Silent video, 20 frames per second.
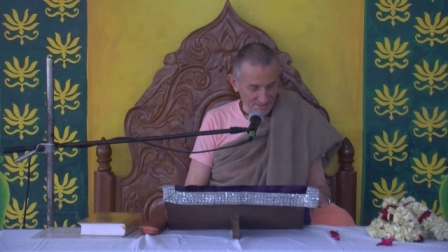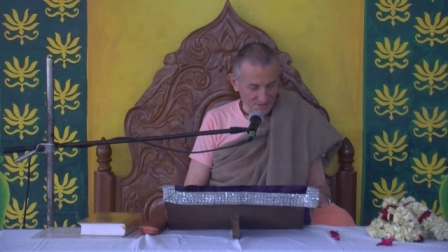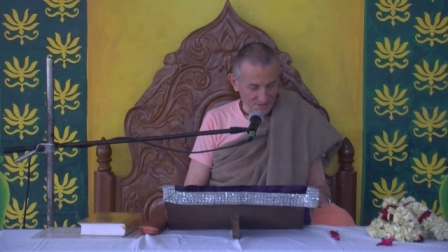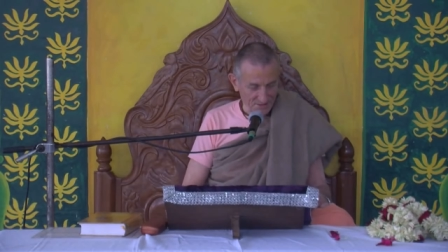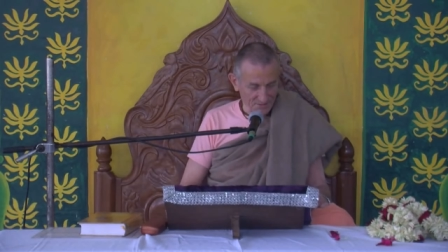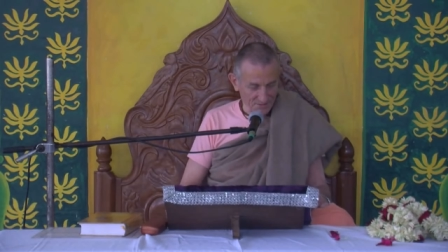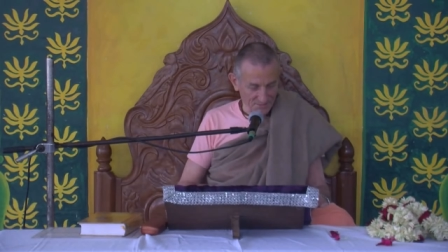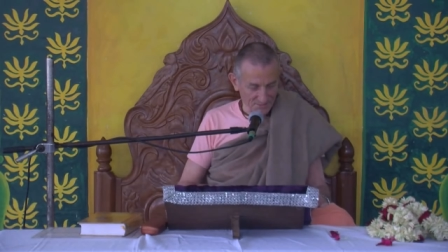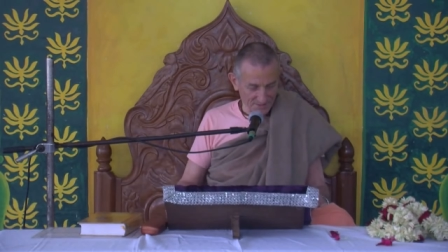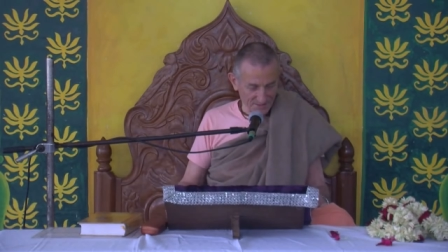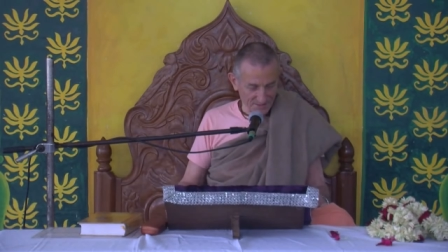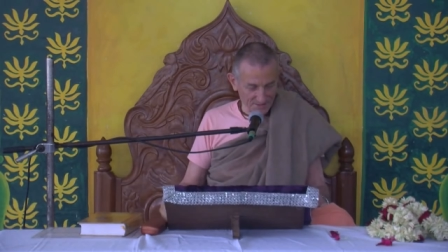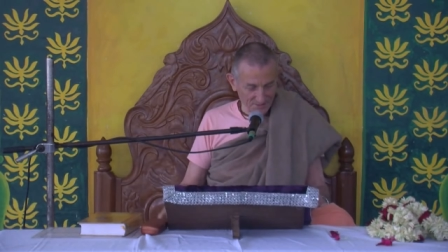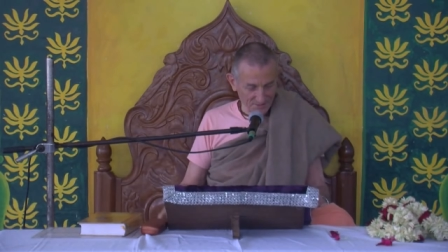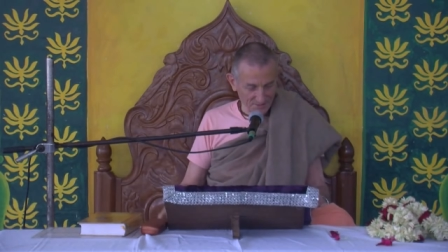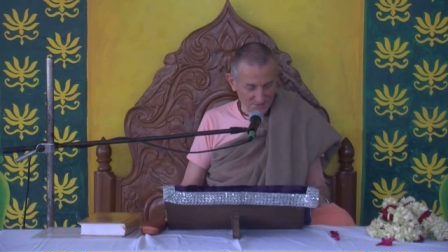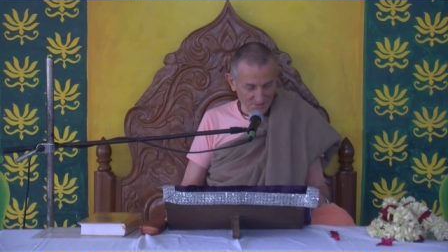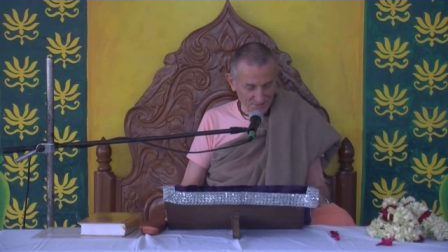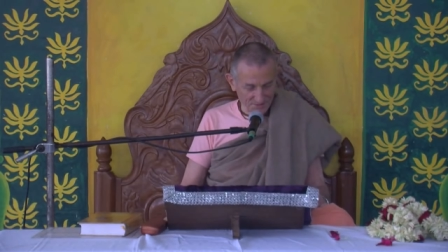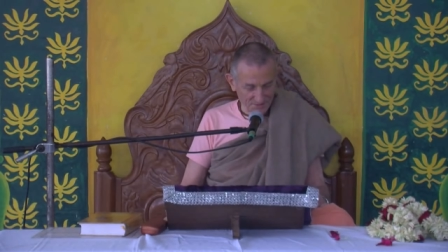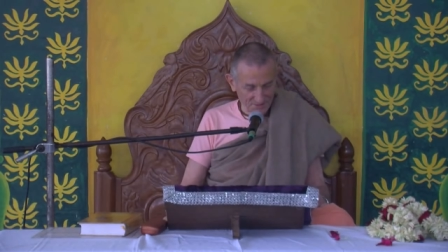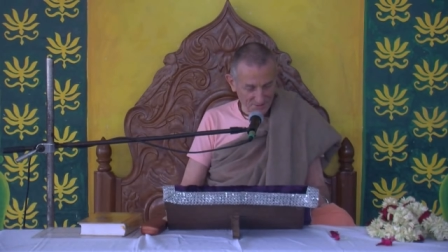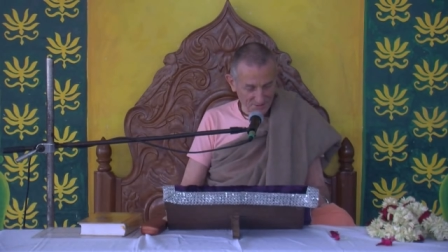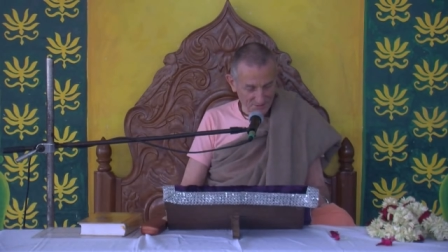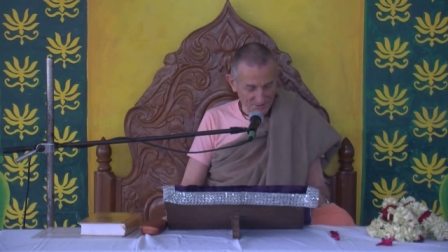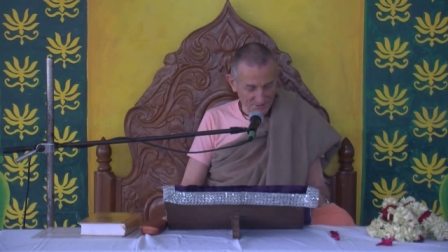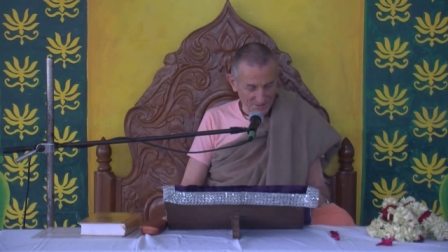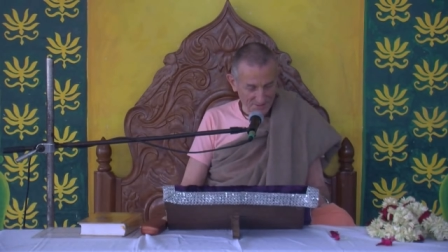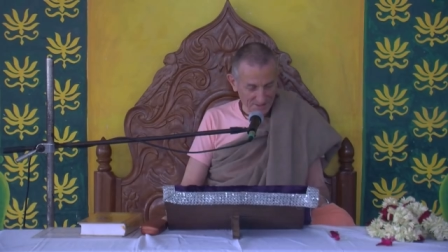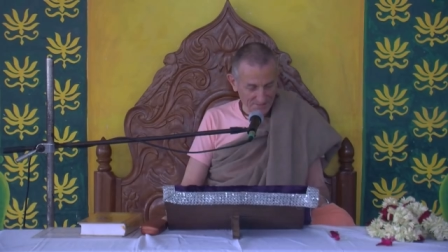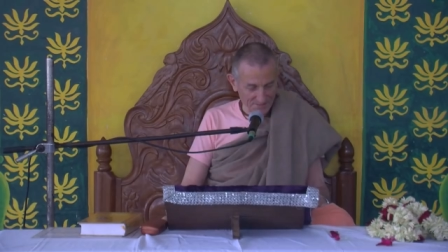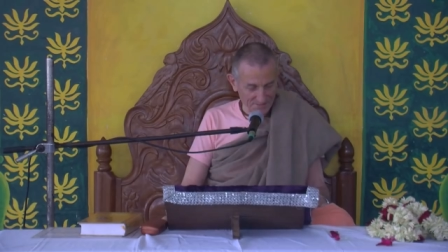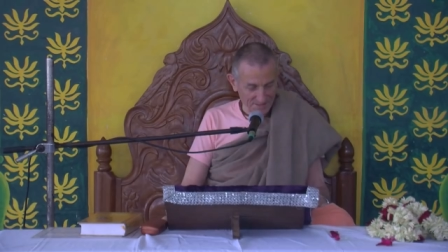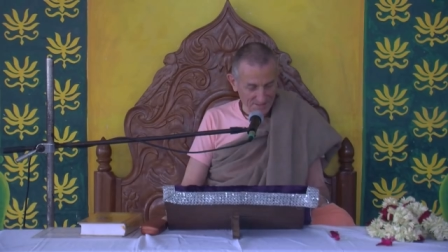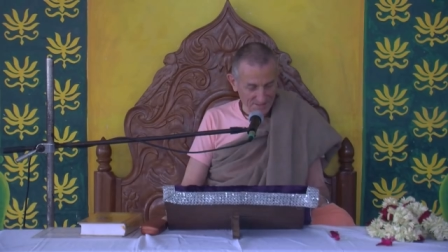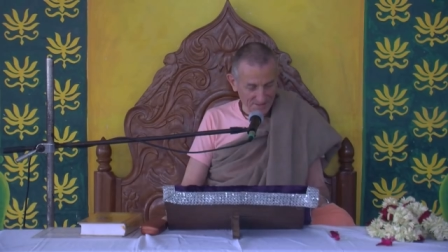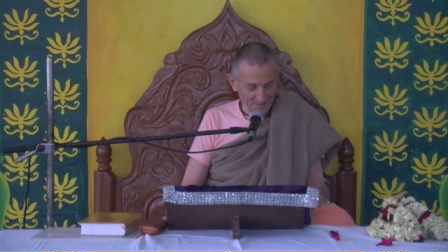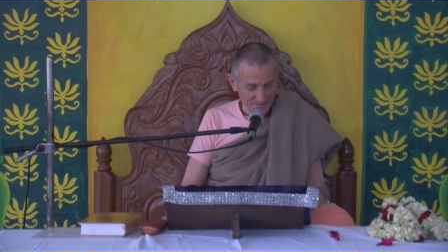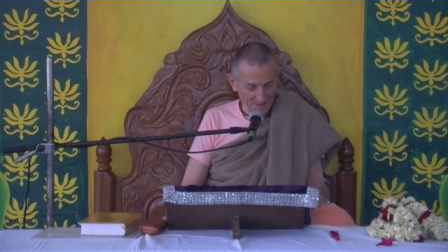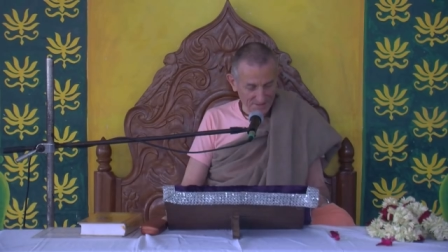So we can also conclude that
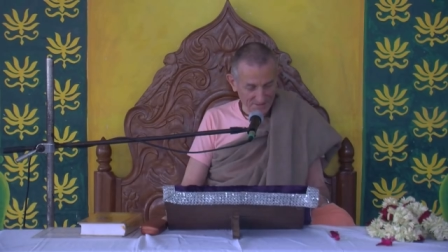without